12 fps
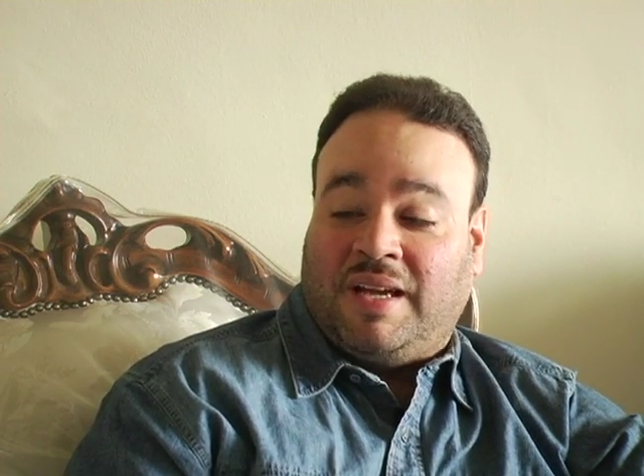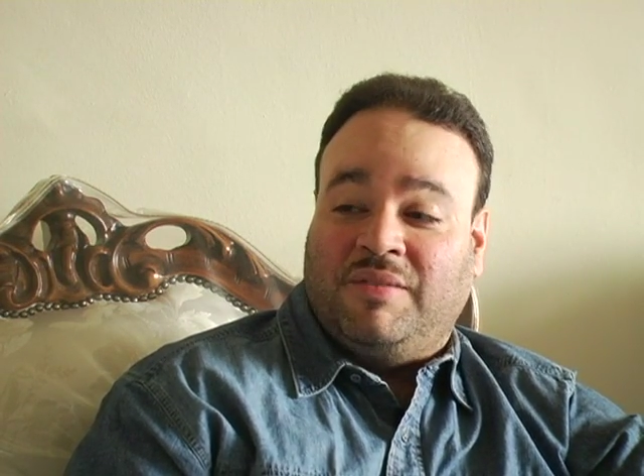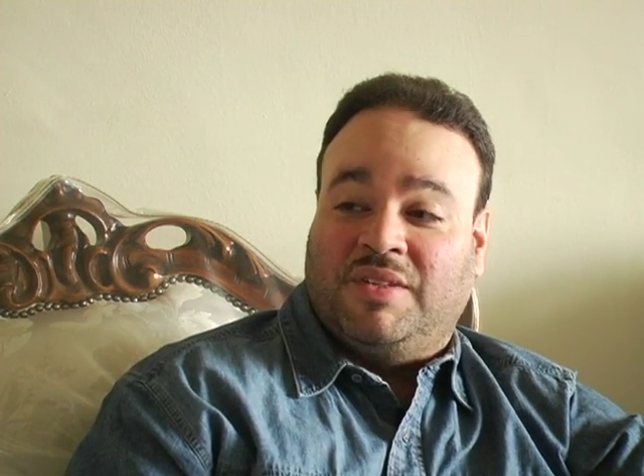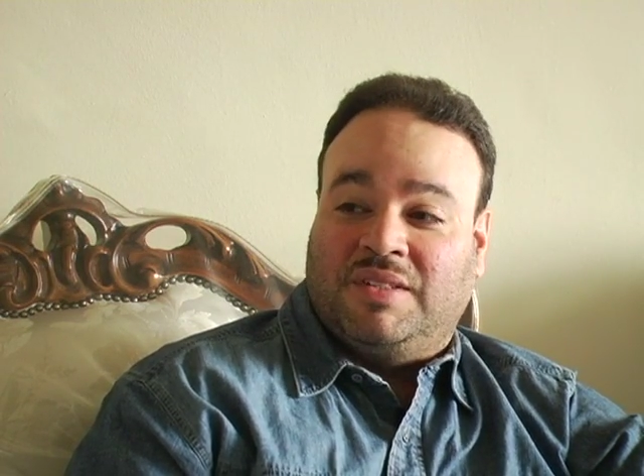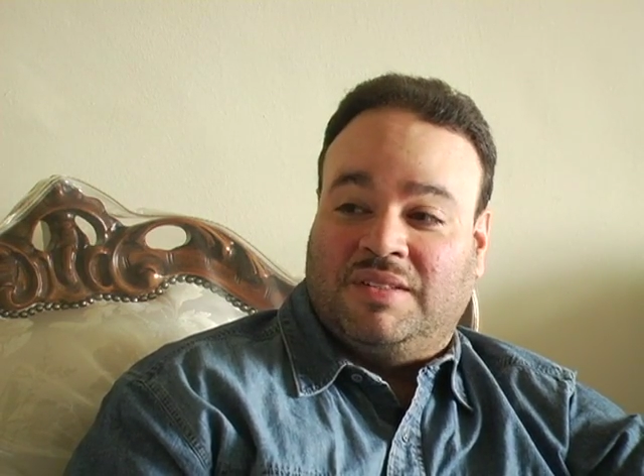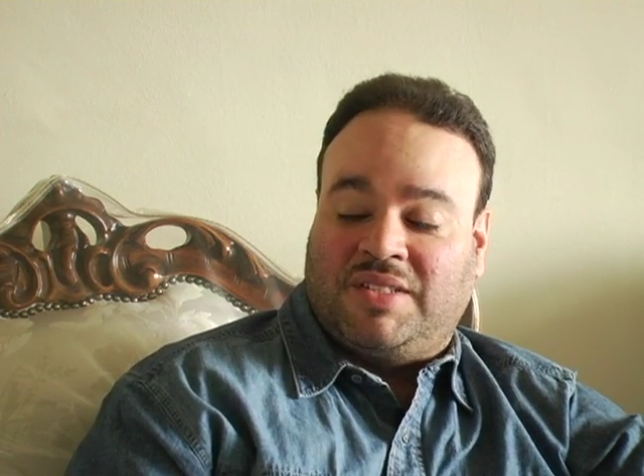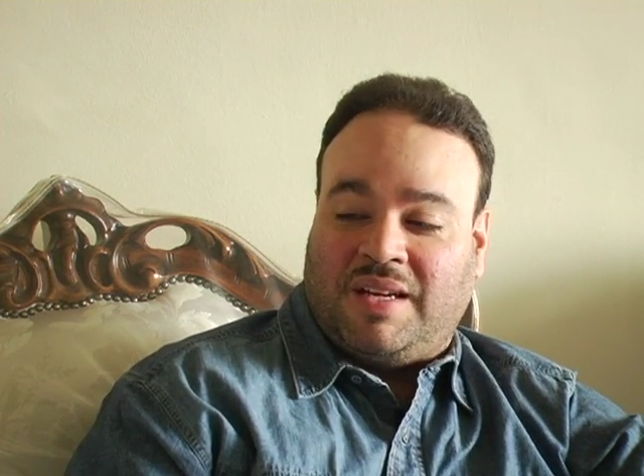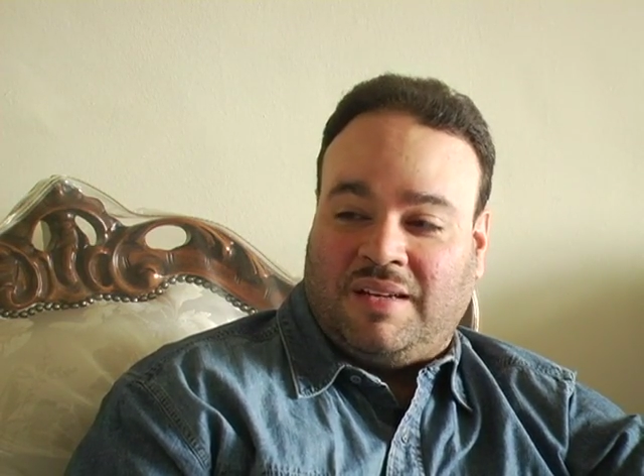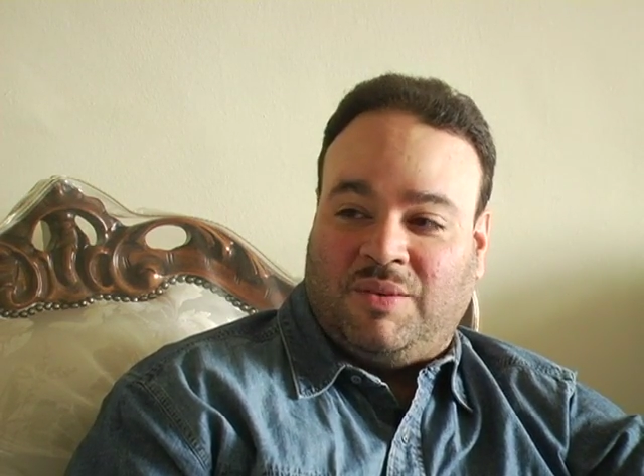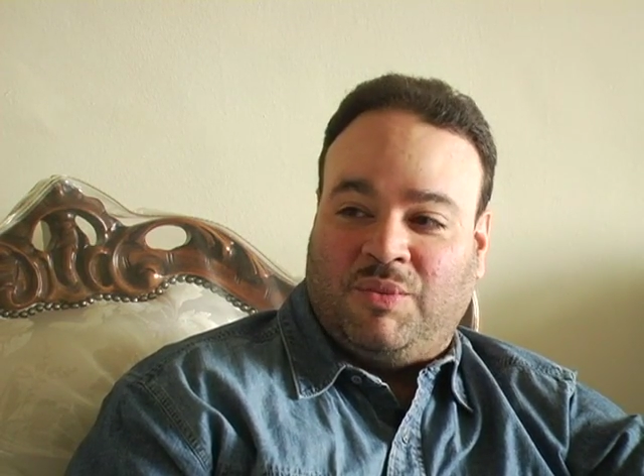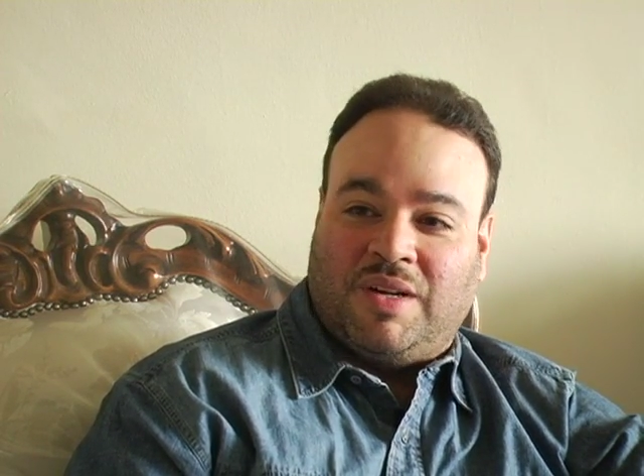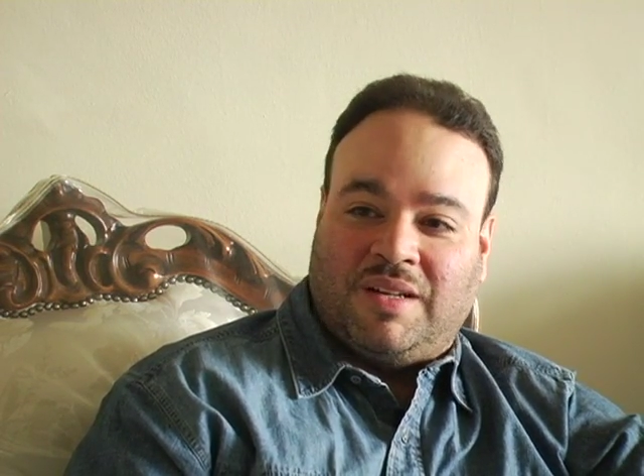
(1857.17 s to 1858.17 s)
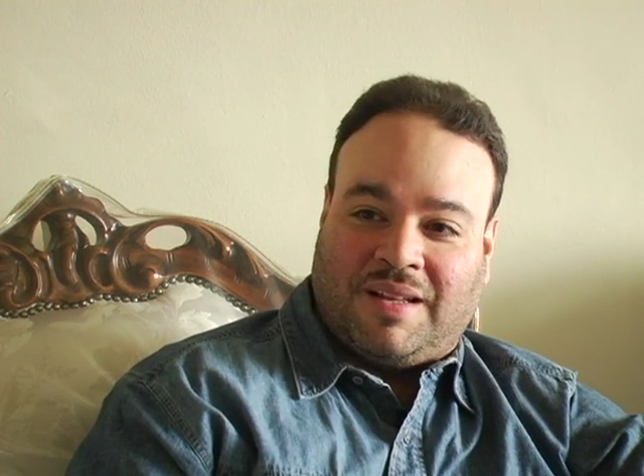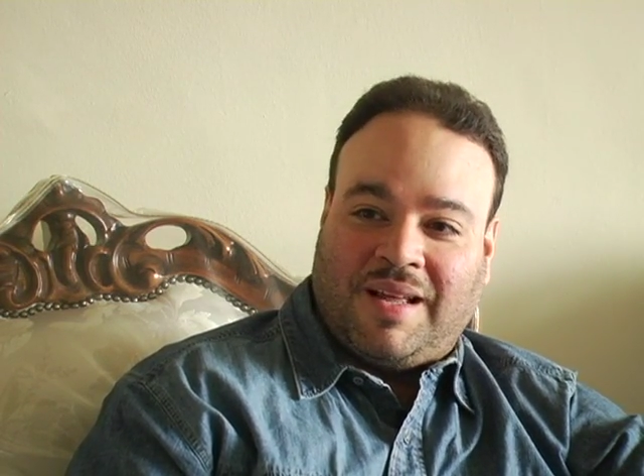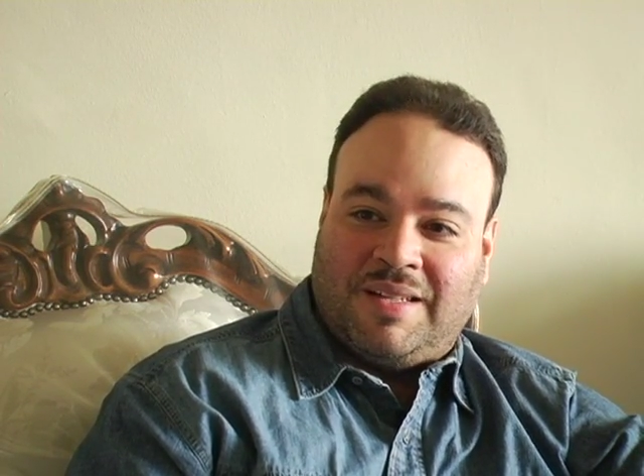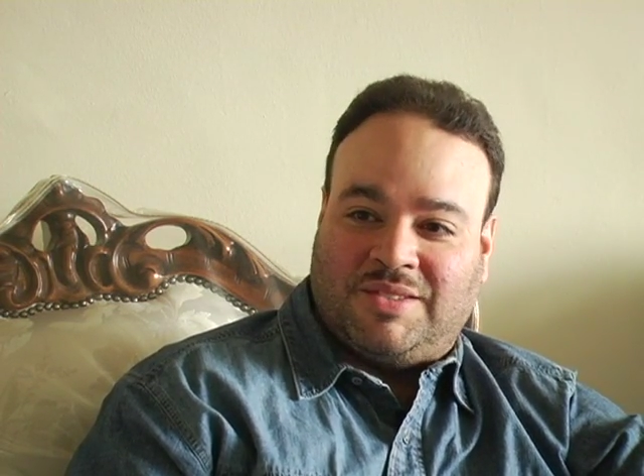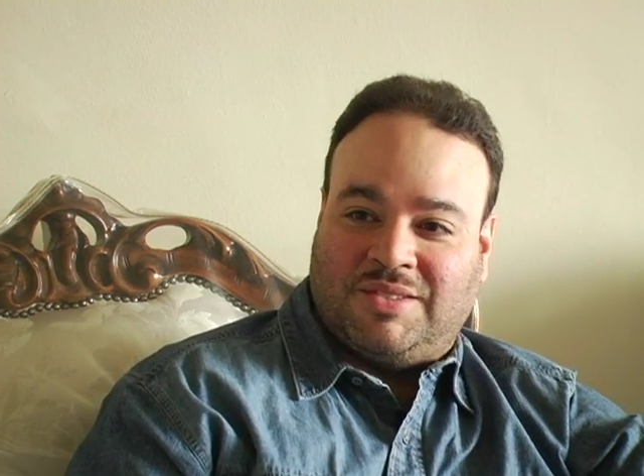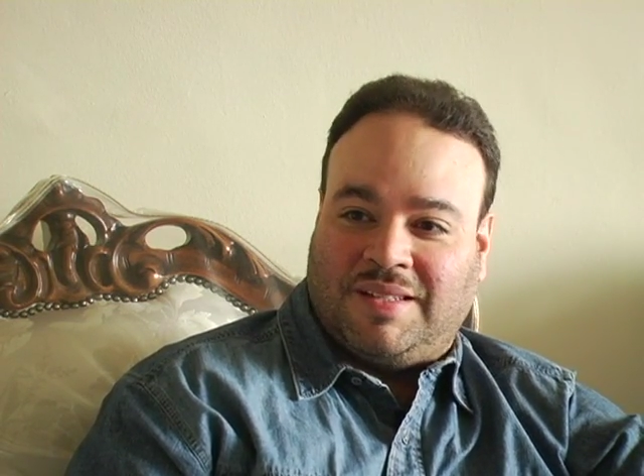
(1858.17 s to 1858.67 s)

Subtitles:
I even sat in one of the classes.